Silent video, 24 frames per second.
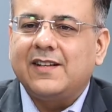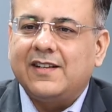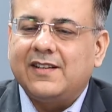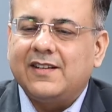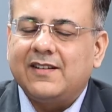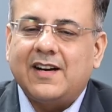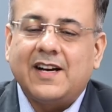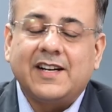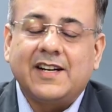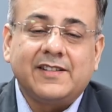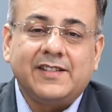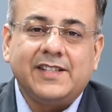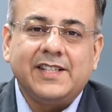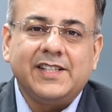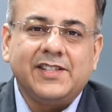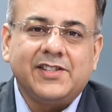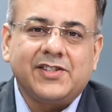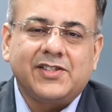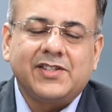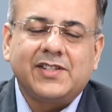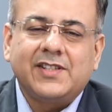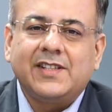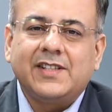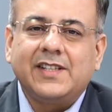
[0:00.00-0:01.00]
are
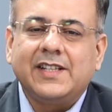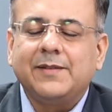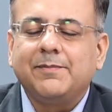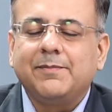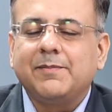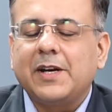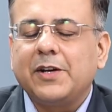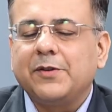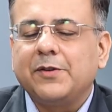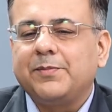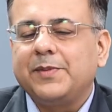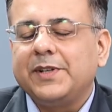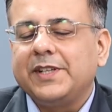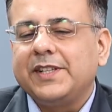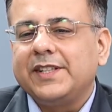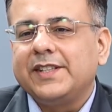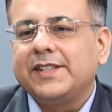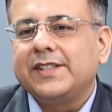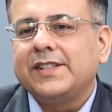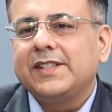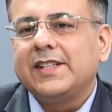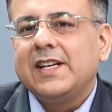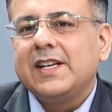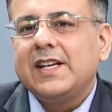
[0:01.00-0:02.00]
these, in my
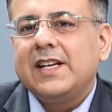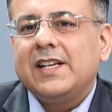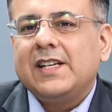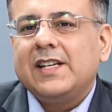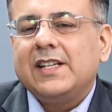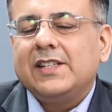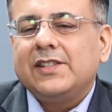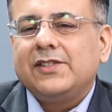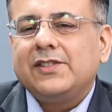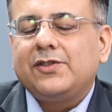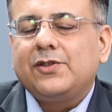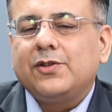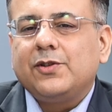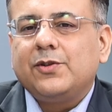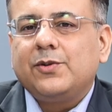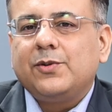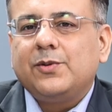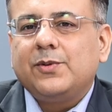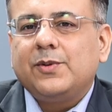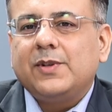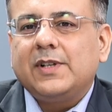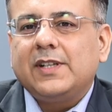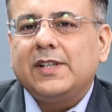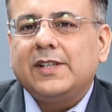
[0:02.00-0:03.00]
opinion.
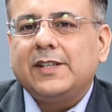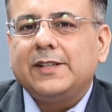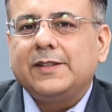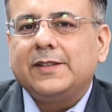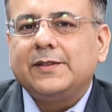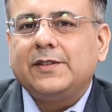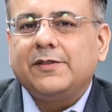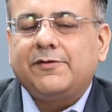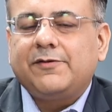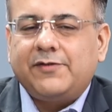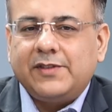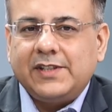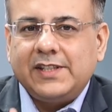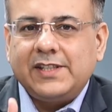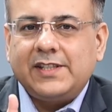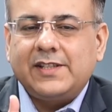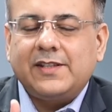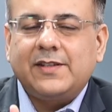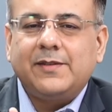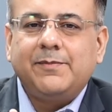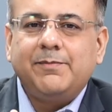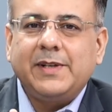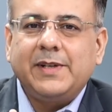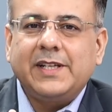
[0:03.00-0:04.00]
So the
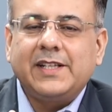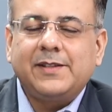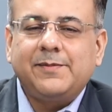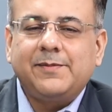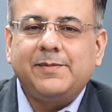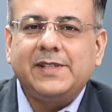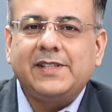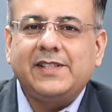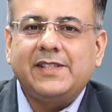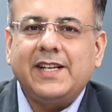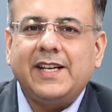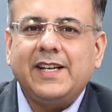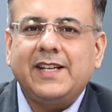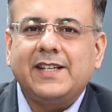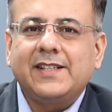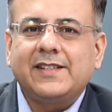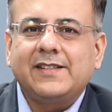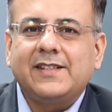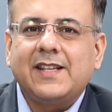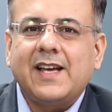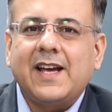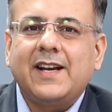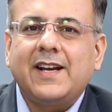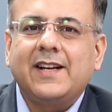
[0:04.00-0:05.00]
first biggest mistake
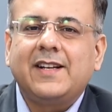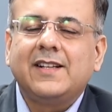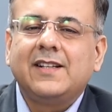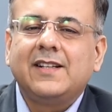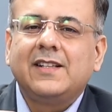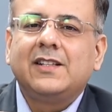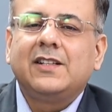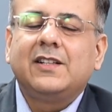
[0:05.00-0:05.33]
is that